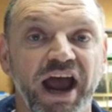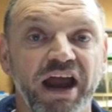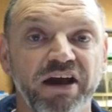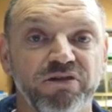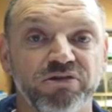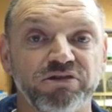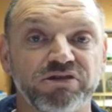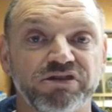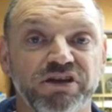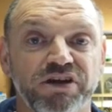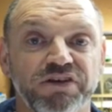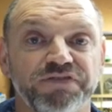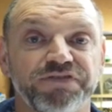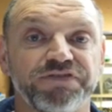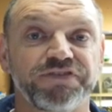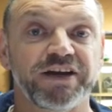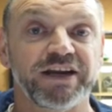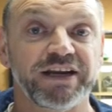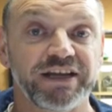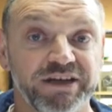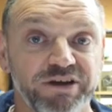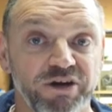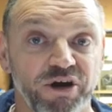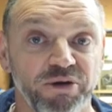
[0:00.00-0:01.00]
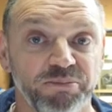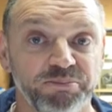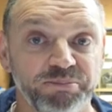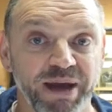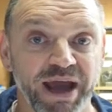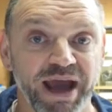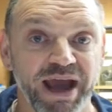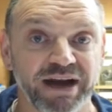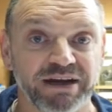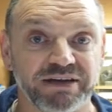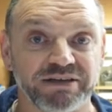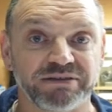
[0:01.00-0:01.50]
and also fairly
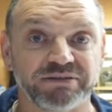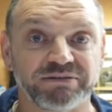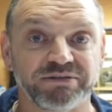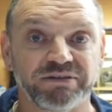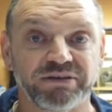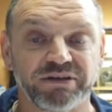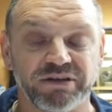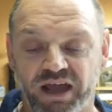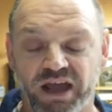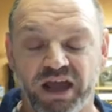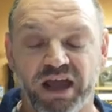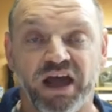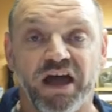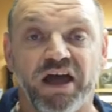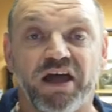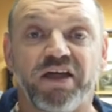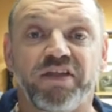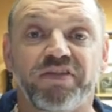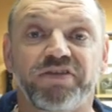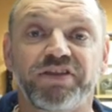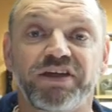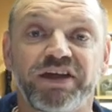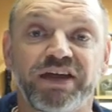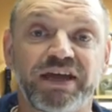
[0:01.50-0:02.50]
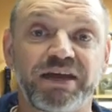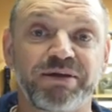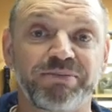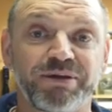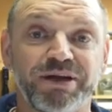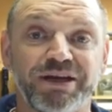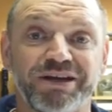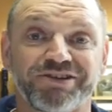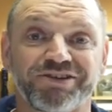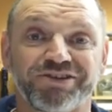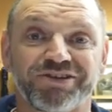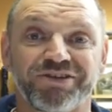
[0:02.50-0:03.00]
compact. The
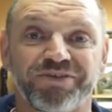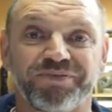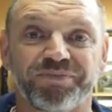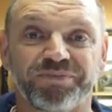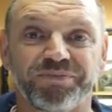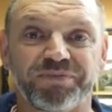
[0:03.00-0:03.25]
image.